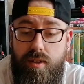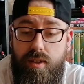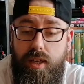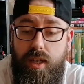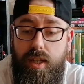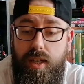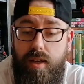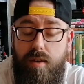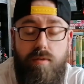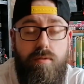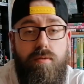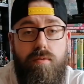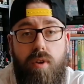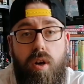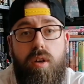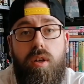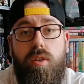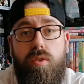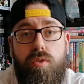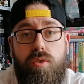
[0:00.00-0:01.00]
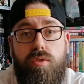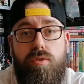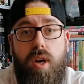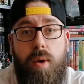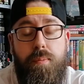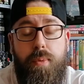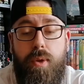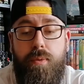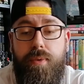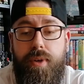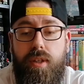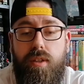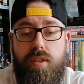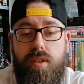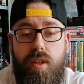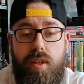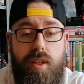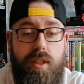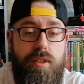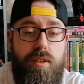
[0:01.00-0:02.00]
they're like rocking horse crap at the minute,
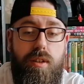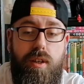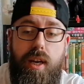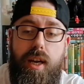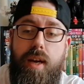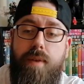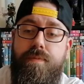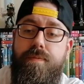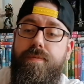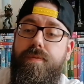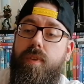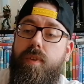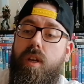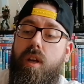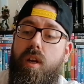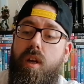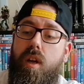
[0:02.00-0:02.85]
so that's not going to happen.